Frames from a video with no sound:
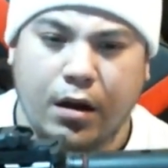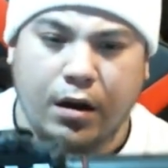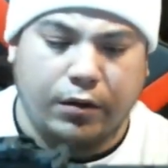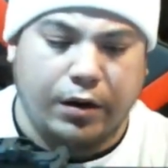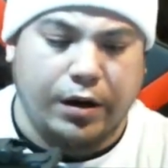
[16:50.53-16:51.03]

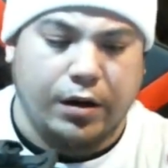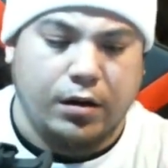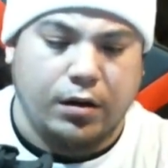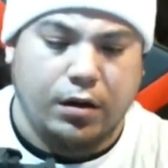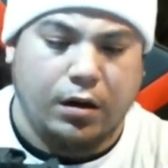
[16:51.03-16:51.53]
right here.
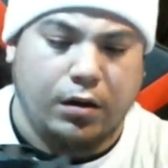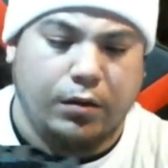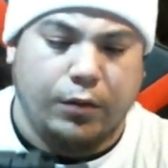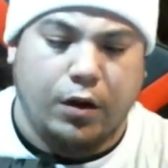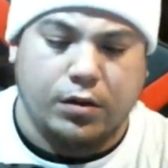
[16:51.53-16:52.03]

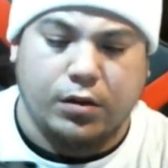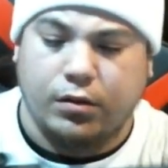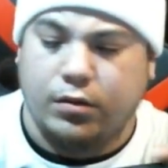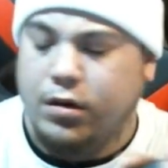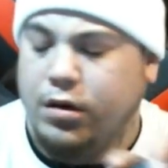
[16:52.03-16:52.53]

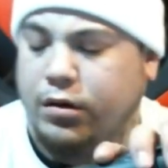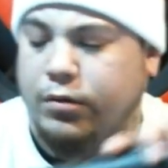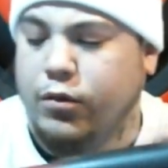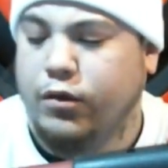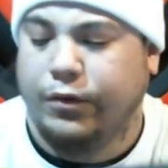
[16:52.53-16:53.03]
Also,
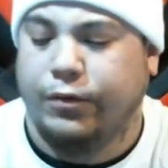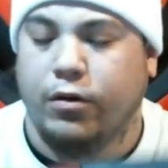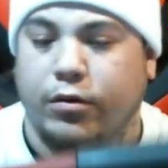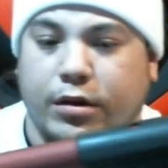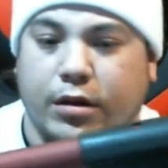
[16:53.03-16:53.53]
moving
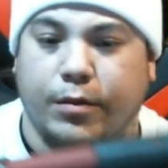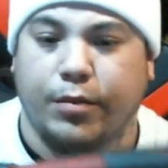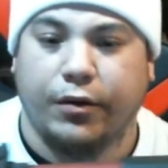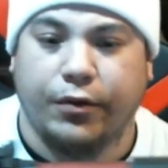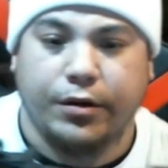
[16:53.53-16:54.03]
forward to the
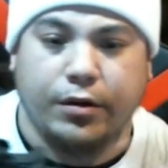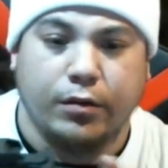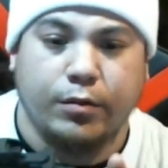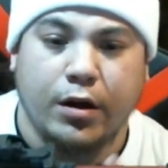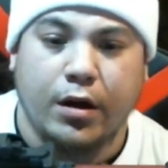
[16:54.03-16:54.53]
buffer
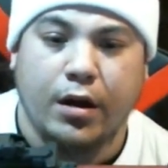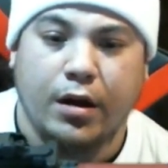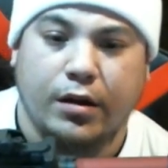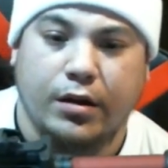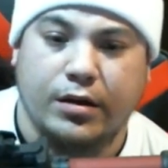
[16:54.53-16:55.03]
tube,
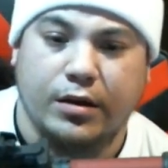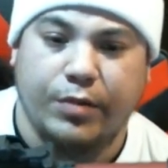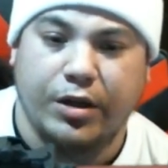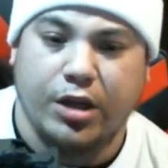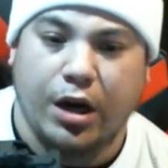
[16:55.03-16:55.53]
this has
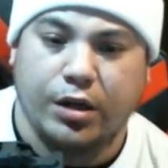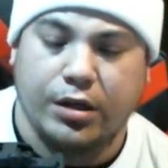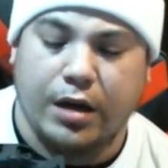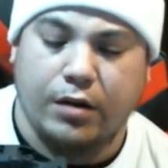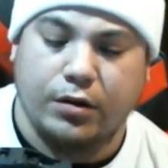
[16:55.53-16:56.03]
been changed
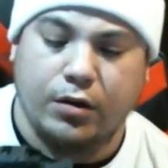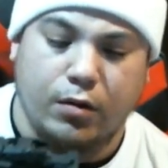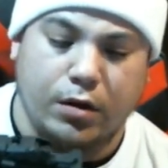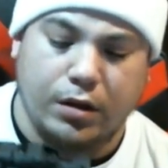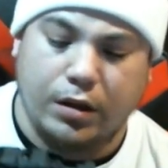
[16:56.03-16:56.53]
out to
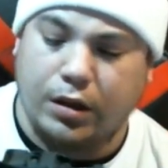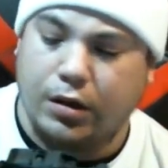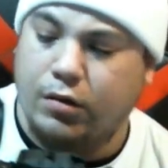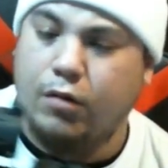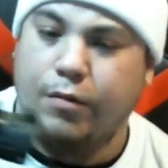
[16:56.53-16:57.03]
one of the
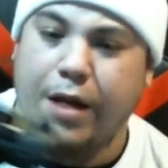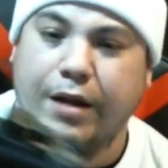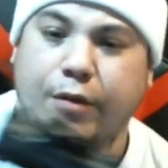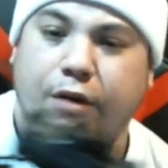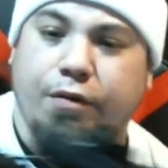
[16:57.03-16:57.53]

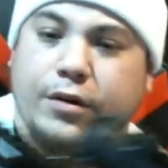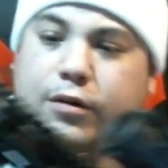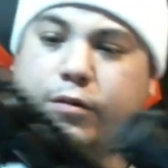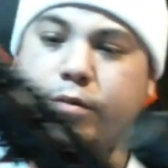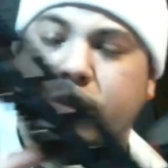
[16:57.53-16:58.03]
chromatic buffer
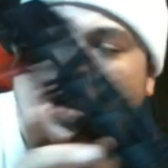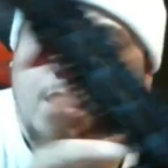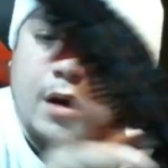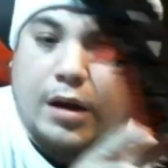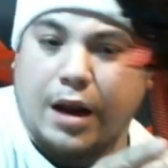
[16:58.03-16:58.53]
tubes.
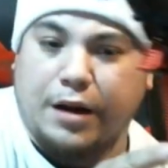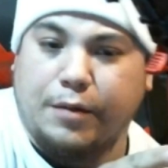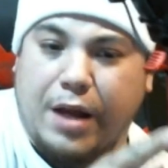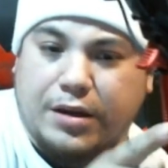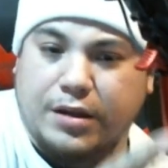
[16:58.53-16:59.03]
Kind of
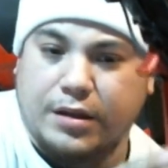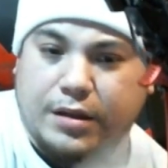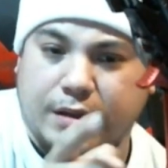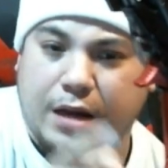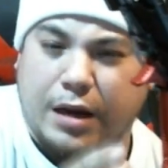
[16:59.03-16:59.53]
matches
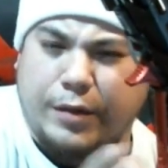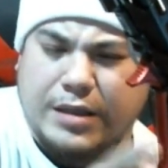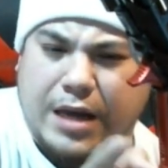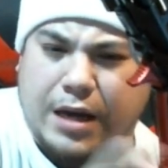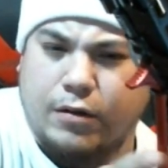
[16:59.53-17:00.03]
the same
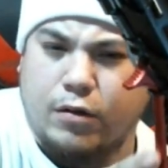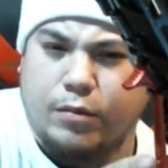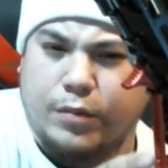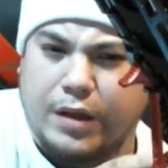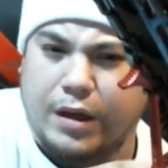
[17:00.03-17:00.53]
exact
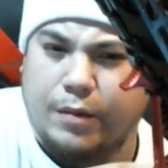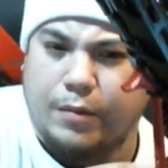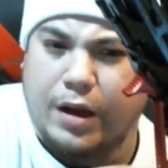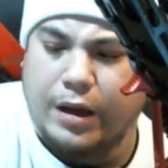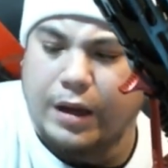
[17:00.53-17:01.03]
chrome that
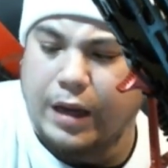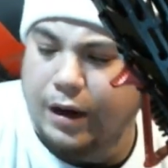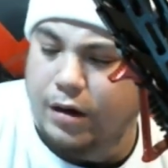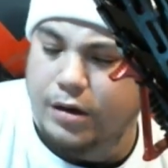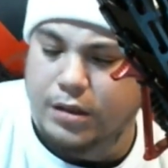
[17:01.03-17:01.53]
my
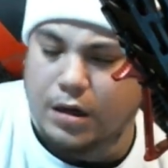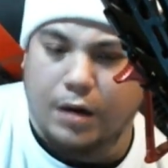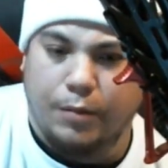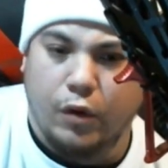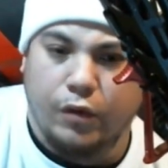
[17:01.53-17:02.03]
handguards are
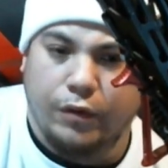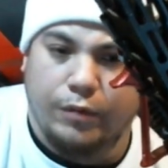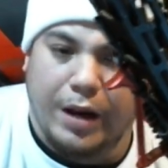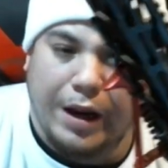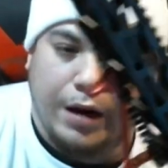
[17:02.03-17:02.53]
on both of
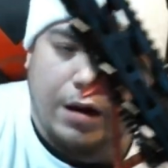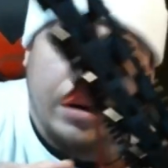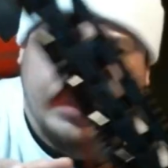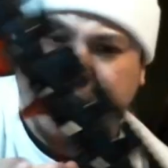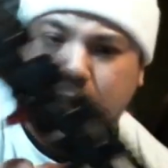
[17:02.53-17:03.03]
my
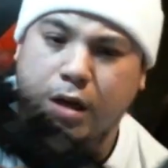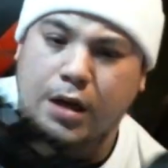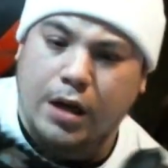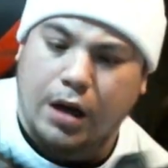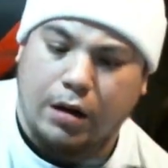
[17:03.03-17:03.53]
ARs.
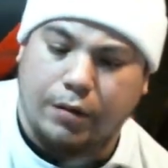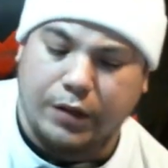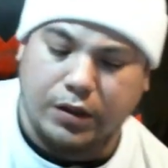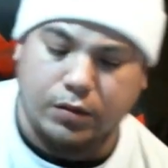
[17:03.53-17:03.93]
This